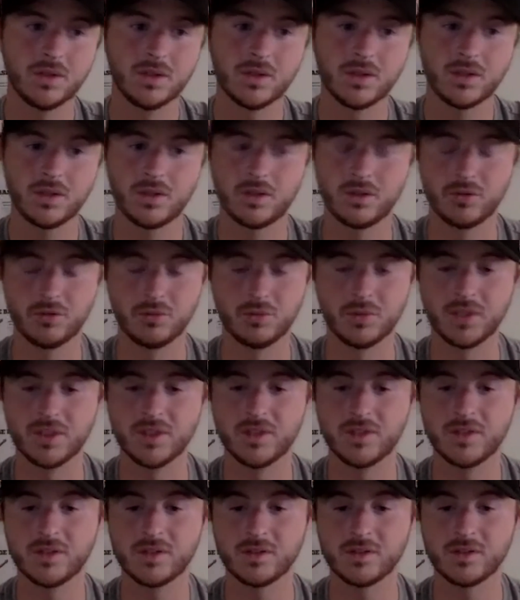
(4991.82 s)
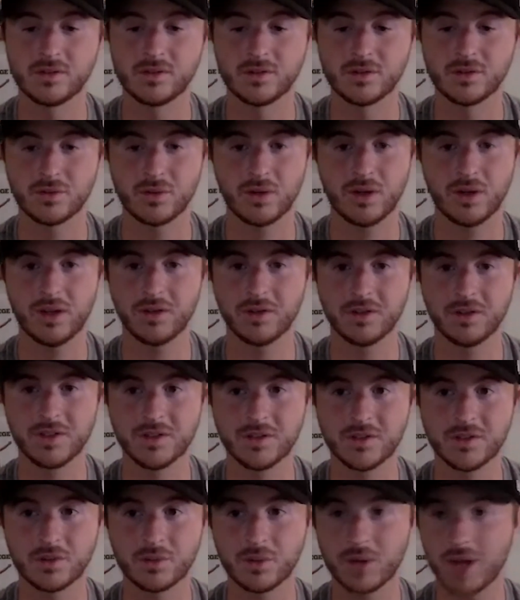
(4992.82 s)
Cubans or
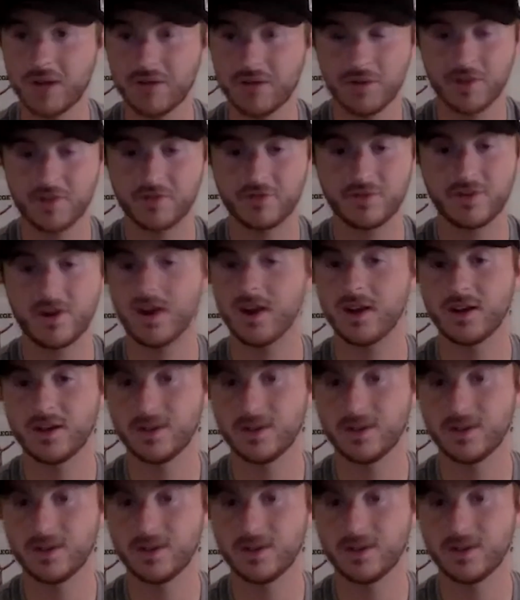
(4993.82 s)
Israelis or whatever the fuck.